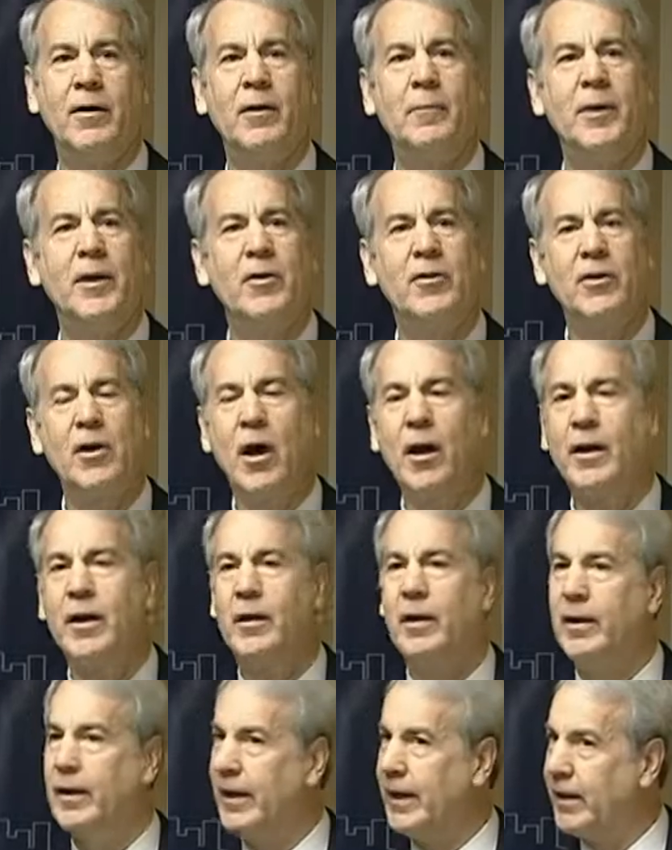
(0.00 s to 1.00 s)
I mean,
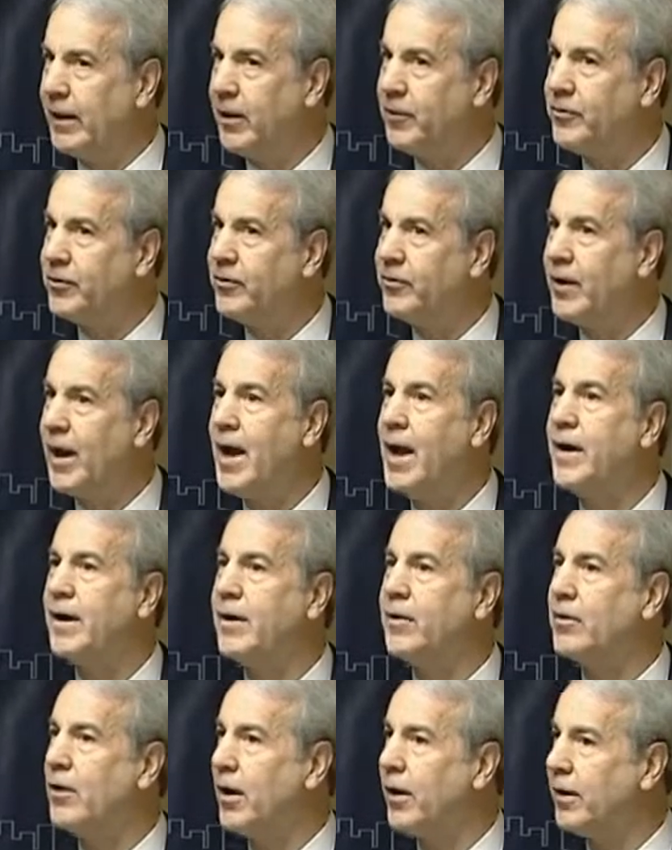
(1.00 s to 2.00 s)
in our society,
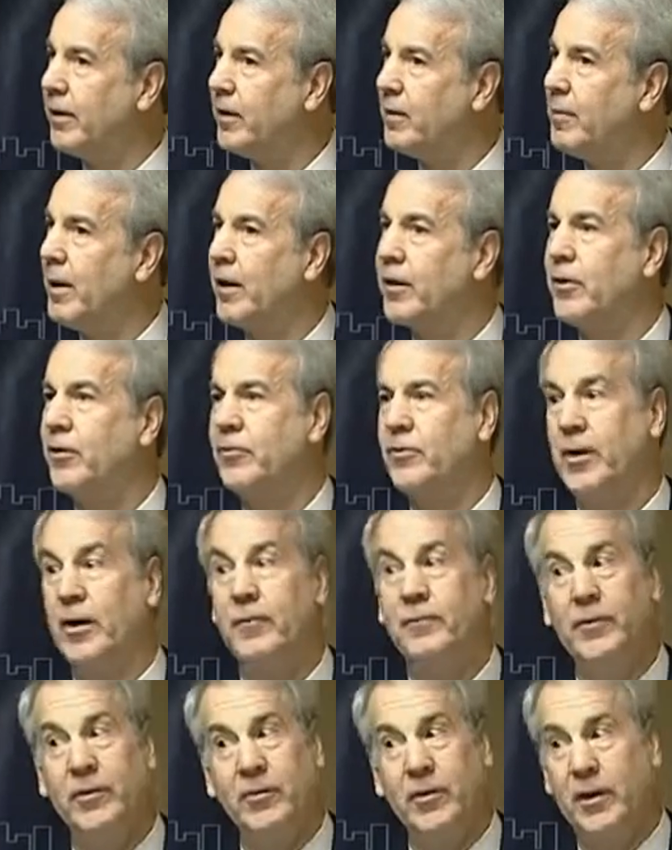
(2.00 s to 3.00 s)
talking about
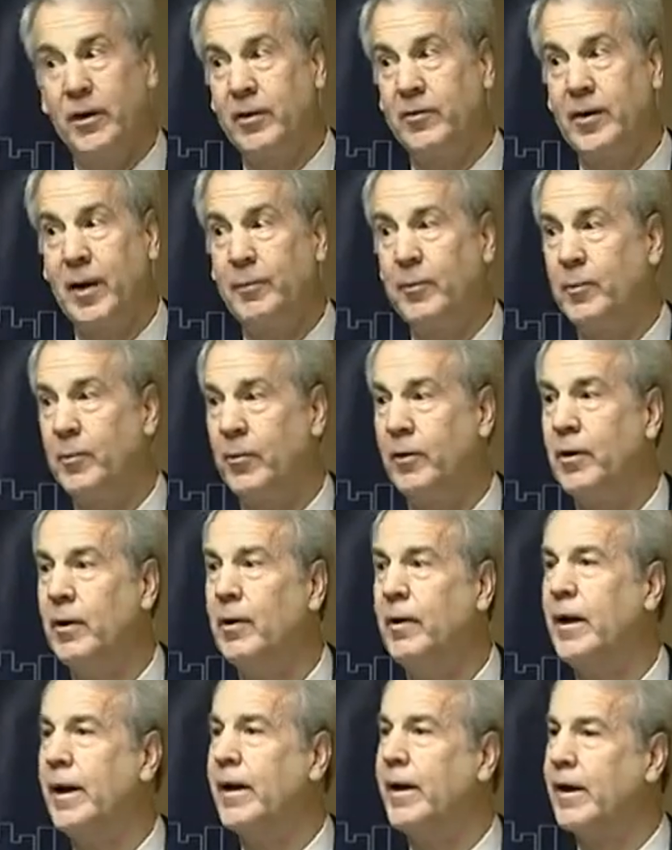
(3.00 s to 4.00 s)
yourself is unacceptable.
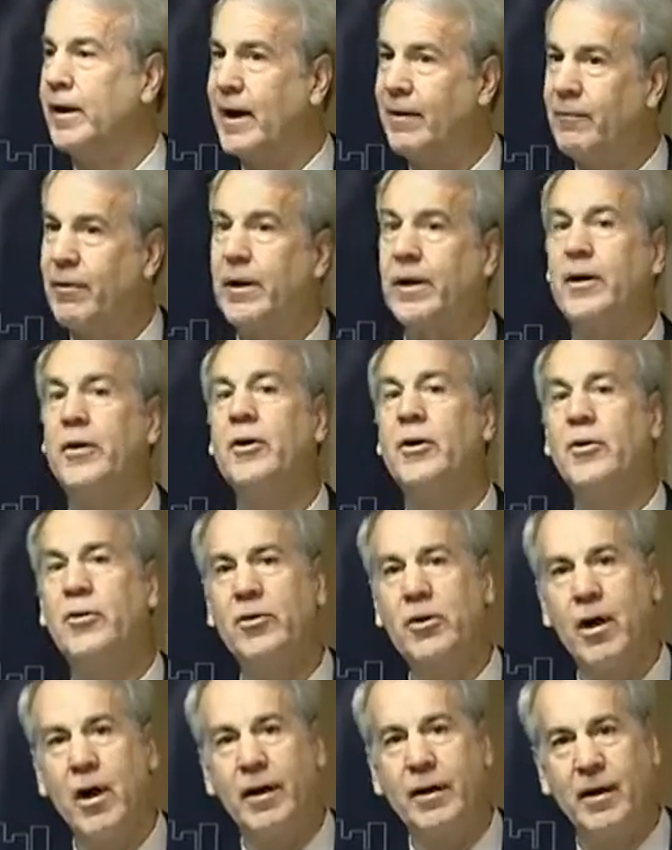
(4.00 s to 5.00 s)
In a cover letter, you're
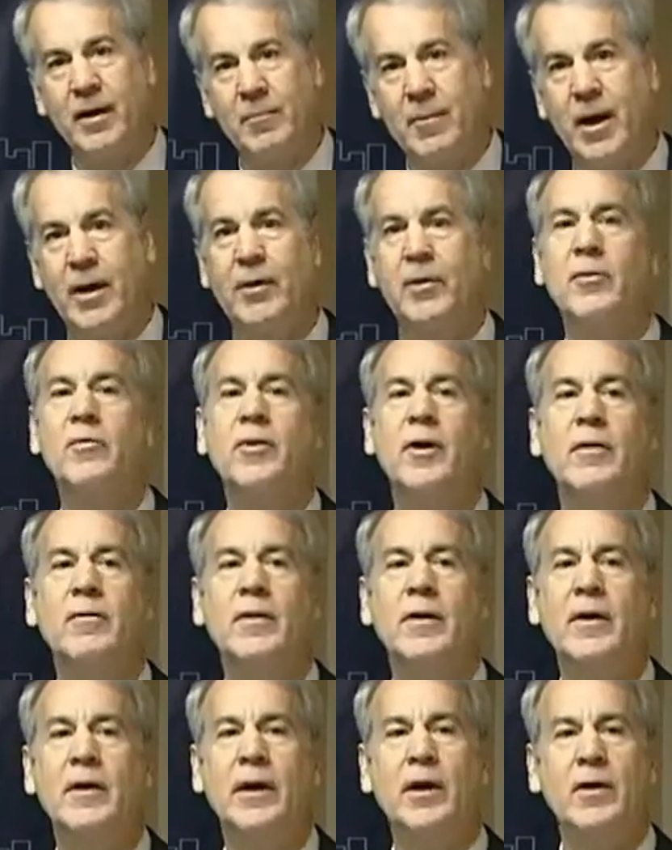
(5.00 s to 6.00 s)
talking about yourself.
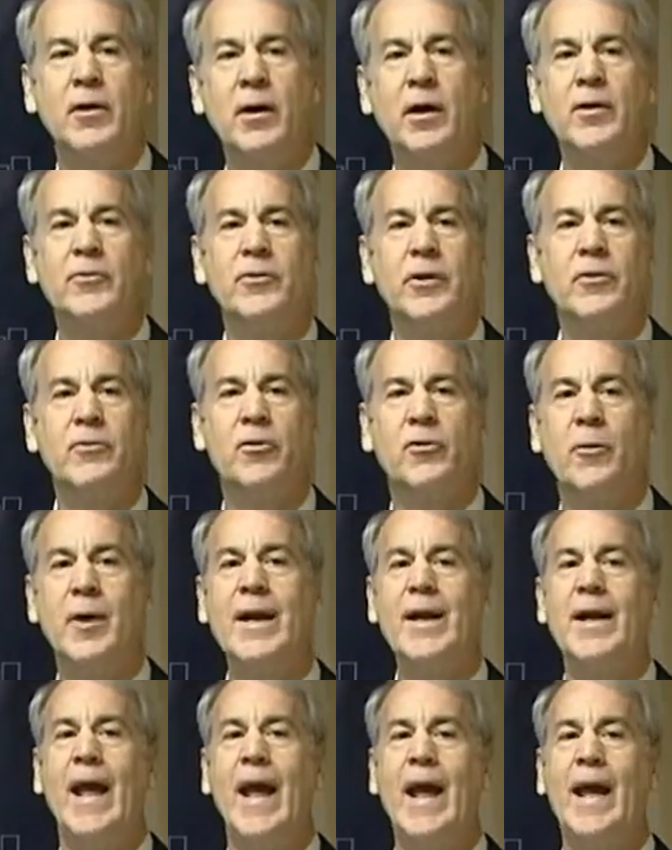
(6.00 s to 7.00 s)
It causes
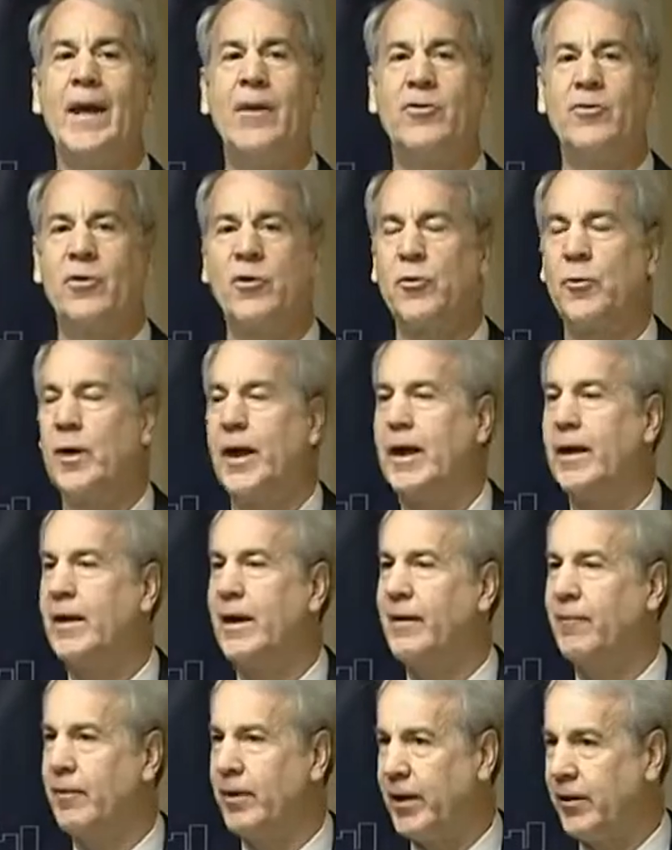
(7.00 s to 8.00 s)
great angst to create
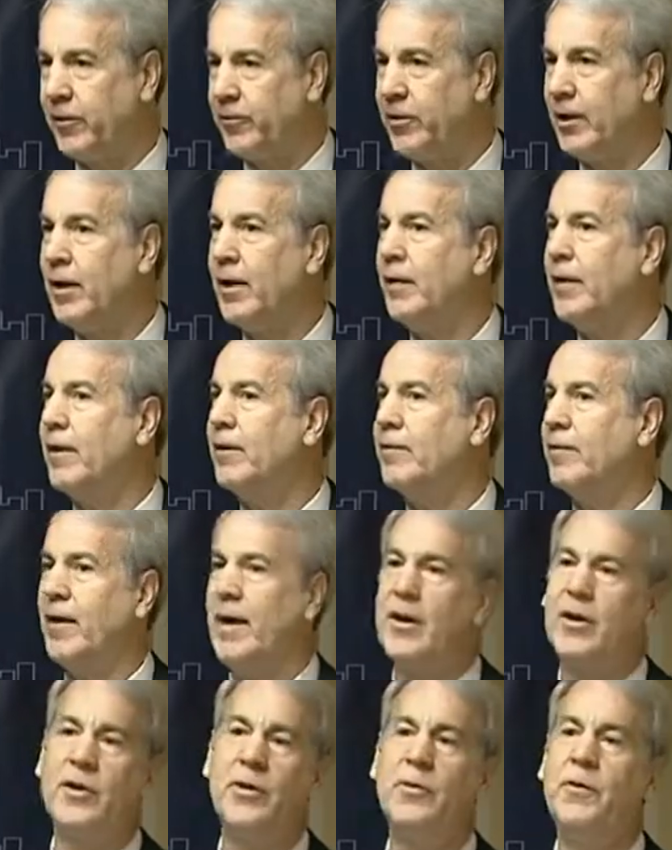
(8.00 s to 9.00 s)
cover letters that say
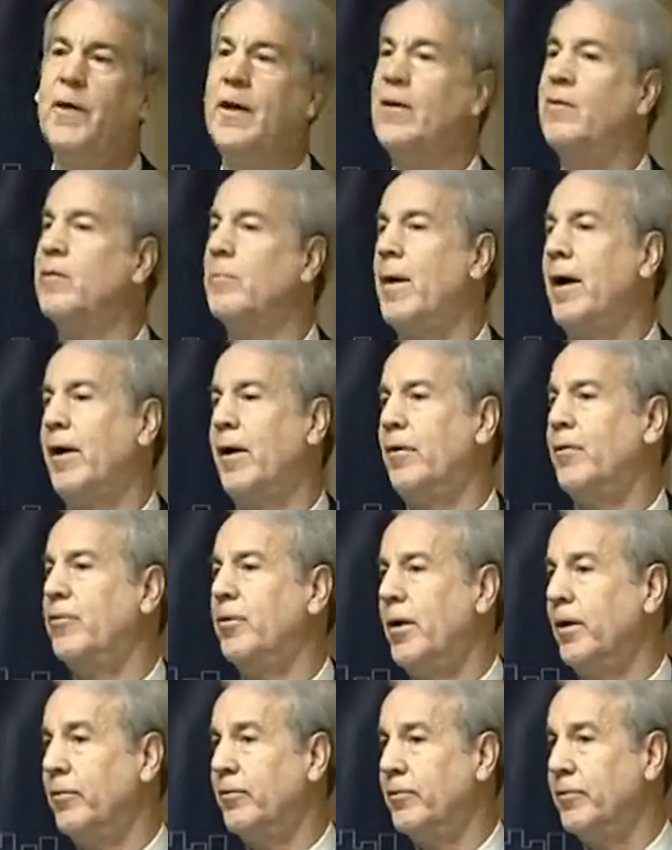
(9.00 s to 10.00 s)
good things about
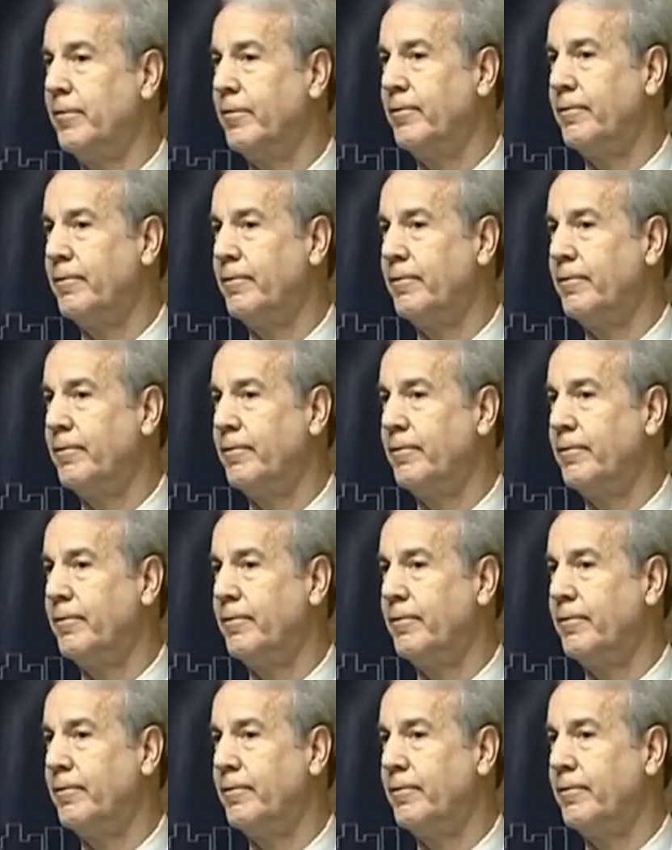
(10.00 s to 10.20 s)
ourselves.